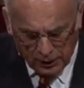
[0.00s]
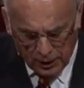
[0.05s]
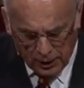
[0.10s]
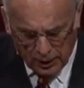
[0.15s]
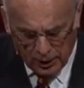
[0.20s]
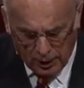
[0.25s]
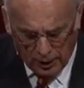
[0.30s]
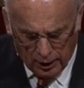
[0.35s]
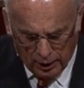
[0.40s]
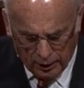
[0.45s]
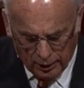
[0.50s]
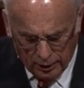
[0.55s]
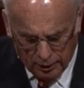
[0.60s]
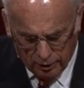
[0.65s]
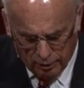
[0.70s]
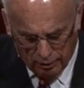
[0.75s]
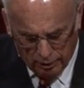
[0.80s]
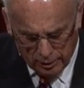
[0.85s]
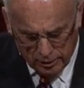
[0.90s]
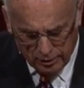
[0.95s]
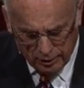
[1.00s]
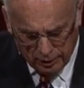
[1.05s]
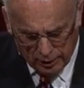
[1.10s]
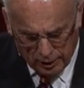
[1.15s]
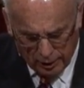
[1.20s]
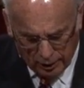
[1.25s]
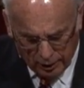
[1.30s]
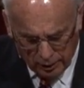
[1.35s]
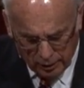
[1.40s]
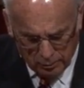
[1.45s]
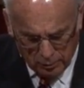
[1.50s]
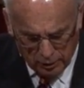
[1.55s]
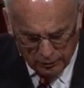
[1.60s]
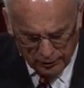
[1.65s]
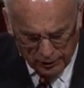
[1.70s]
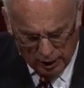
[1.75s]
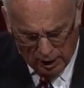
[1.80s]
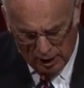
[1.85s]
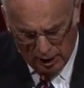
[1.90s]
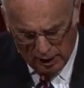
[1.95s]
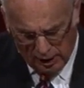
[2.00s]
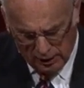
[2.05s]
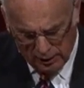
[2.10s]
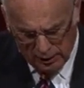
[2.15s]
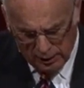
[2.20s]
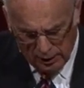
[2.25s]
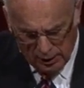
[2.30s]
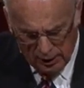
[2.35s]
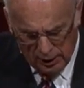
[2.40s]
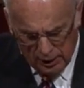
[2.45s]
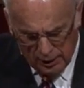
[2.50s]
he cannot enter into the kingdom of God.